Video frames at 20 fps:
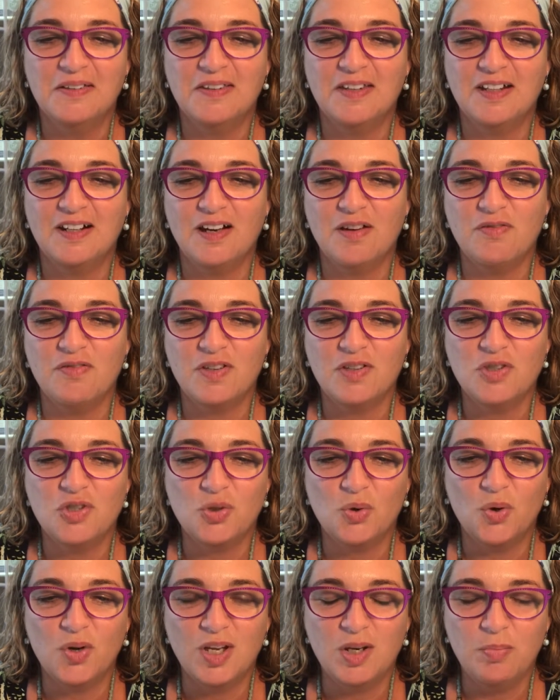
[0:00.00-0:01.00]
that I've
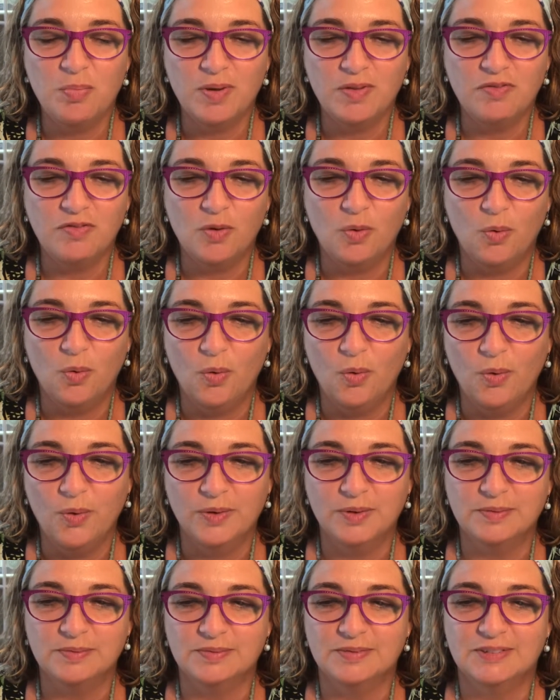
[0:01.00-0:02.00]
enjoyed
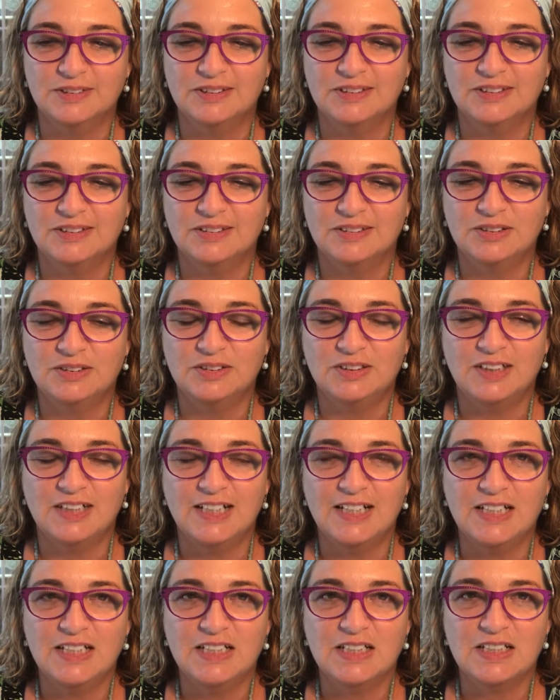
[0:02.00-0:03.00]
before? All
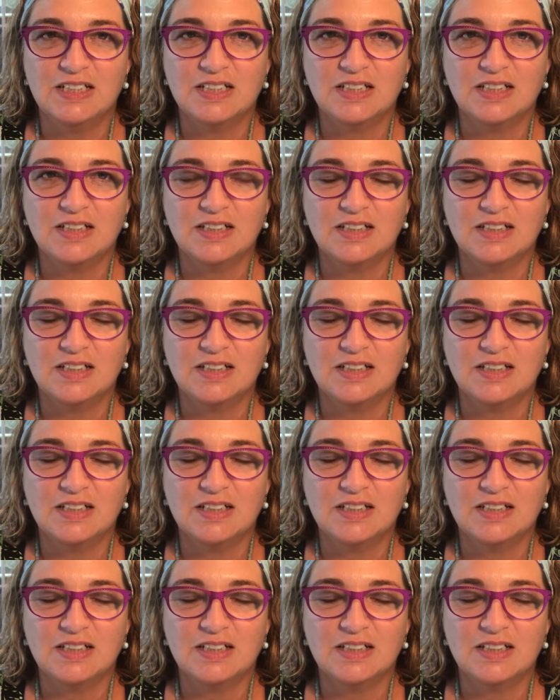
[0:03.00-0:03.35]
right,